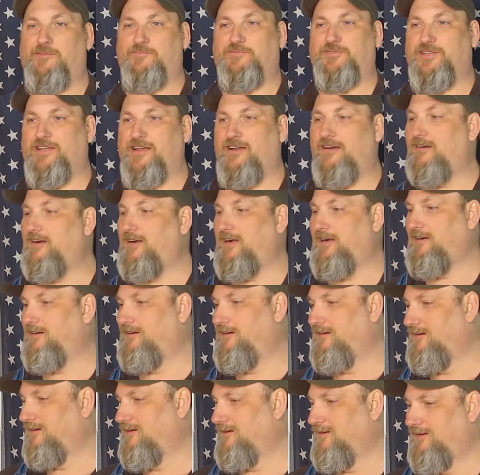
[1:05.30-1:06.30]
I'm sorry.
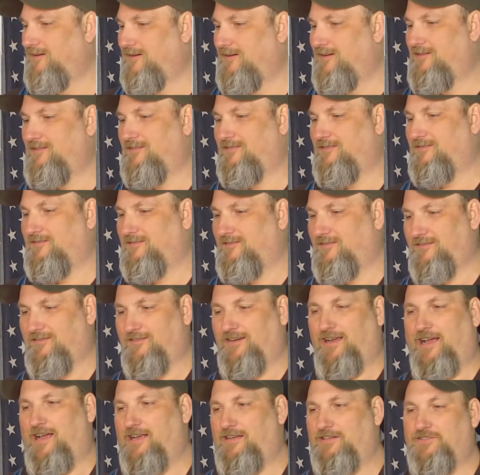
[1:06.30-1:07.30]

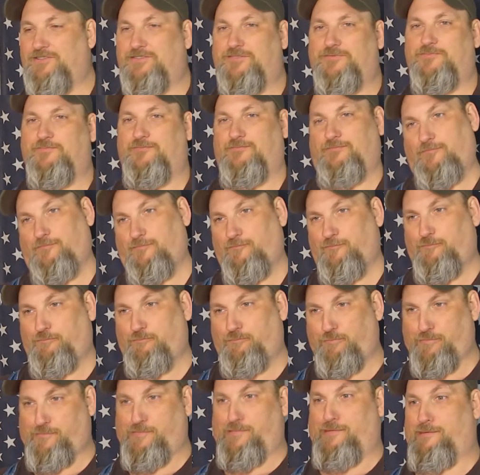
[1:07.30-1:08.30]
I just
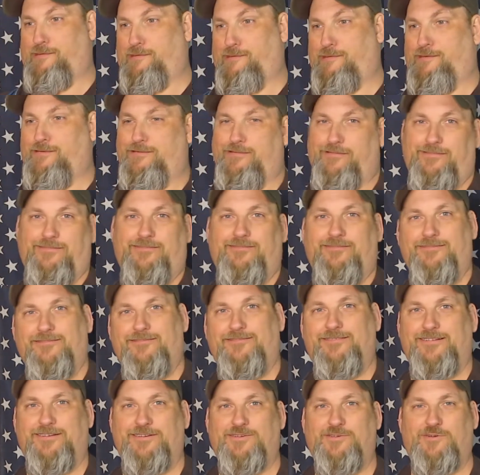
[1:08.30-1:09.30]

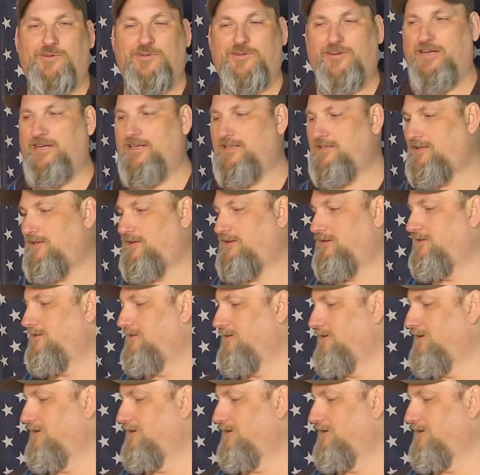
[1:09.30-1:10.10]
go crazy.